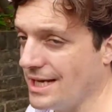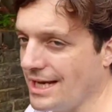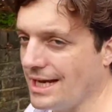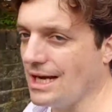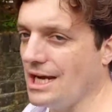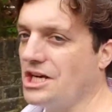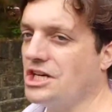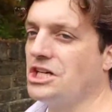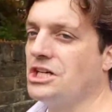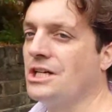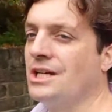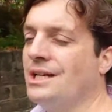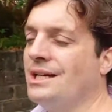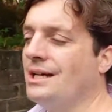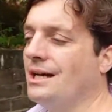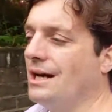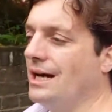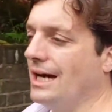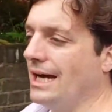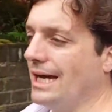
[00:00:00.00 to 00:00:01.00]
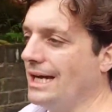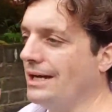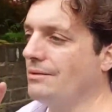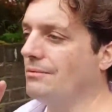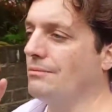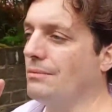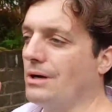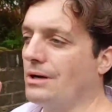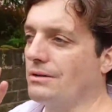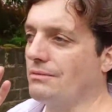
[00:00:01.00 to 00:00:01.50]
English in
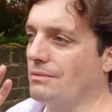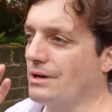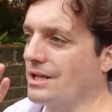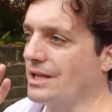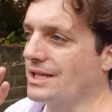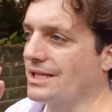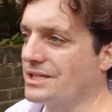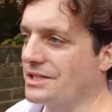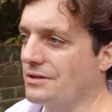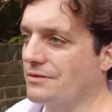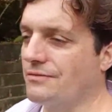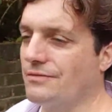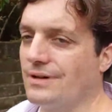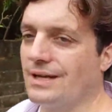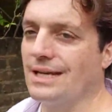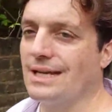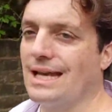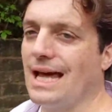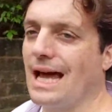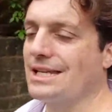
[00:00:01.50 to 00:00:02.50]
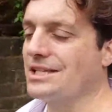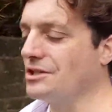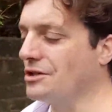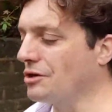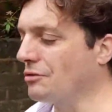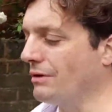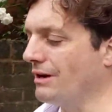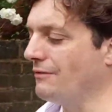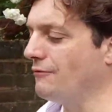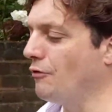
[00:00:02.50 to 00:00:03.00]
one of those sort of Latin or
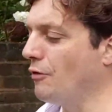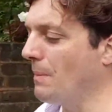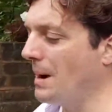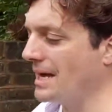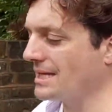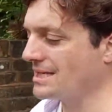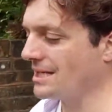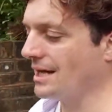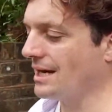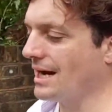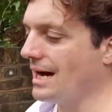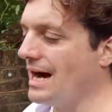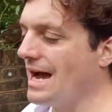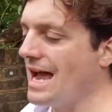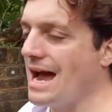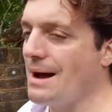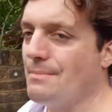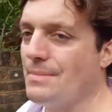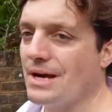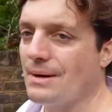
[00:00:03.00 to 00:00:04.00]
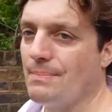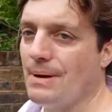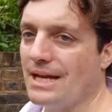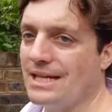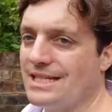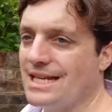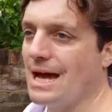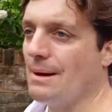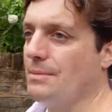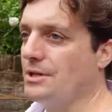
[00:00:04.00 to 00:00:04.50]
Greek formats, like iambic
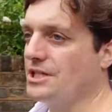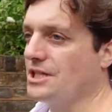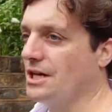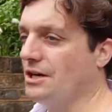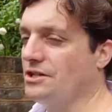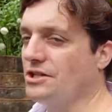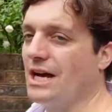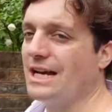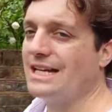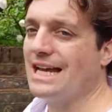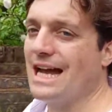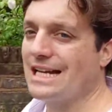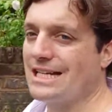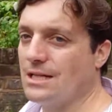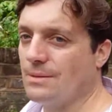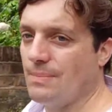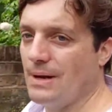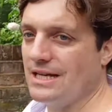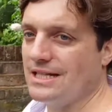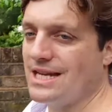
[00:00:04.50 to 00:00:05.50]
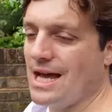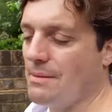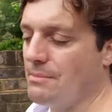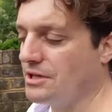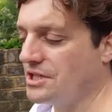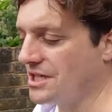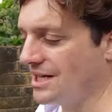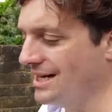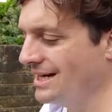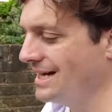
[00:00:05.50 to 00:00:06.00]
pentameter, didactic
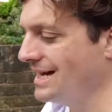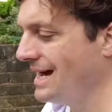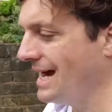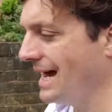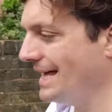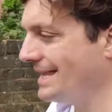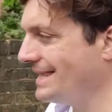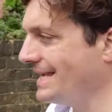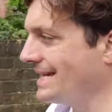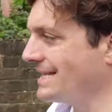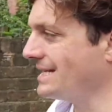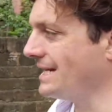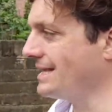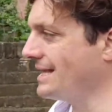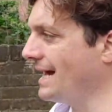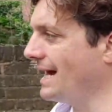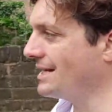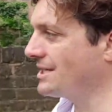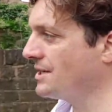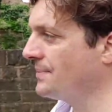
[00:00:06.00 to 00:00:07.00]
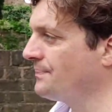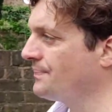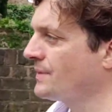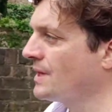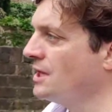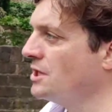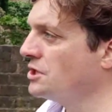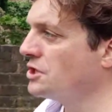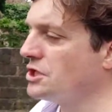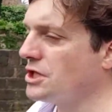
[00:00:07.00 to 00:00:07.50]
pentameter, and things like that.
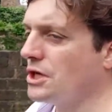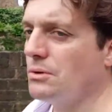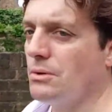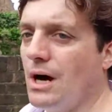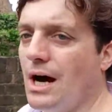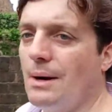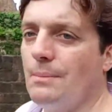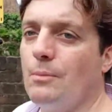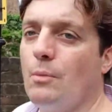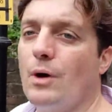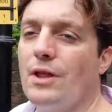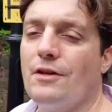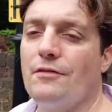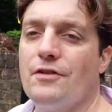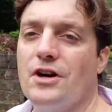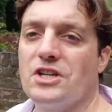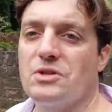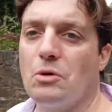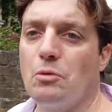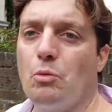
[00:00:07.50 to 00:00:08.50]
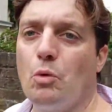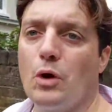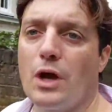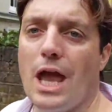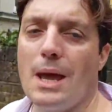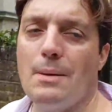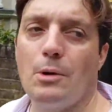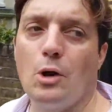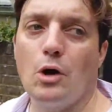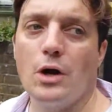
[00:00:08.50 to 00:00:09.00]
So when the First World War
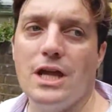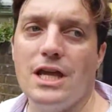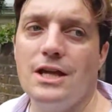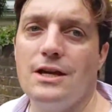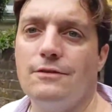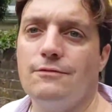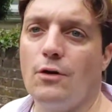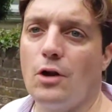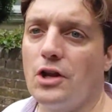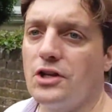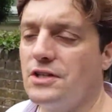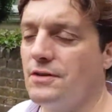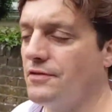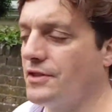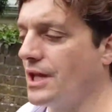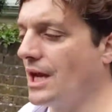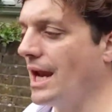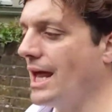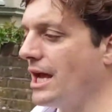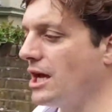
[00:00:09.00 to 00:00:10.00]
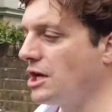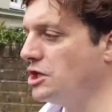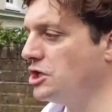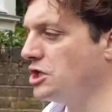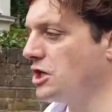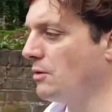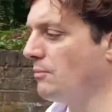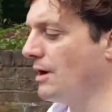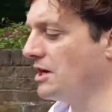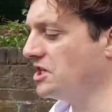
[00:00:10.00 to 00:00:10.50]
came along, he volunteered for the
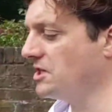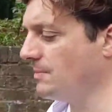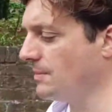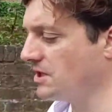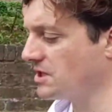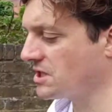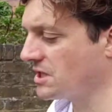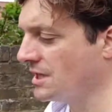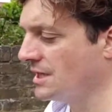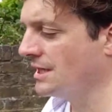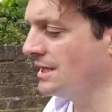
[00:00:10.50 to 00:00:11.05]
Lincolnshire Regiment.